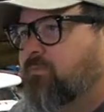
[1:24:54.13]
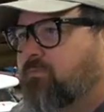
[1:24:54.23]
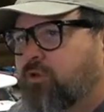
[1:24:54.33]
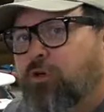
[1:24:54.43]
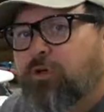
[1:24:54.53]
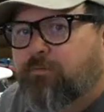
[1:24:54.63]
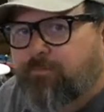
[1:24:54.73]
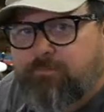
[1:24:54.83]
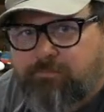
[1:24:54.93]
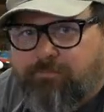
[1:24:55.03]
good
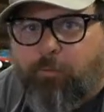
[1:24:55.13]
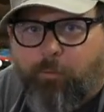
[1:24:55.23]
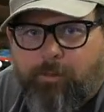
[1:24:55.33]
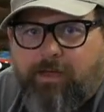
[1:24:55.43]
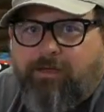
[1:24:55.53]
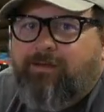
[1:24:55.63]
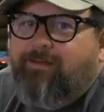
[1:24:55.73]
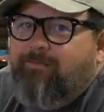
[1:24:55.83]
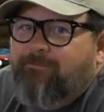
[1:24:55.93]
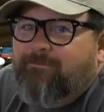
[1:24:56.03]
for me.
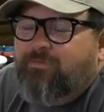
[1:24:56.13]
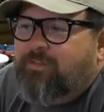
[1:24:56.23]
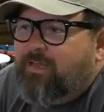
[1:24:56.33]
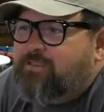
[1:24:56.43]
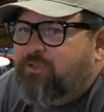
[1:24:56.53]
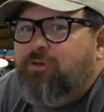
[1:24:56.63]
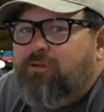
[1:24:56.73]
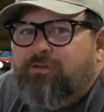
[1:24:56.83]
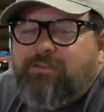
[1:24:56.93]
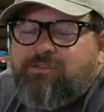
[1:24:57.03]
That's
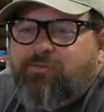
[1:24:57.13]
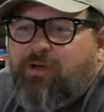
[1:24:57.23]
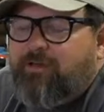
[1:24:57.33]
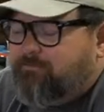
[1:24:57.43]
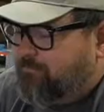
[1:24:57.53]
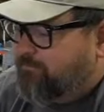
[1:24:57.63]
good. That's fun.